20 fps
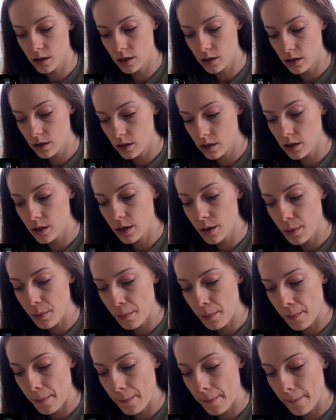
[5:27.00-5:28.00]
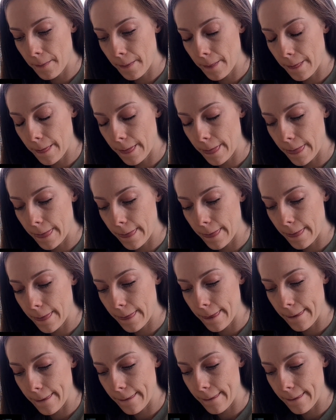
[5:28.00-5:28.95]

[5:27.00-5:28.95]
No one is speaking in this clip.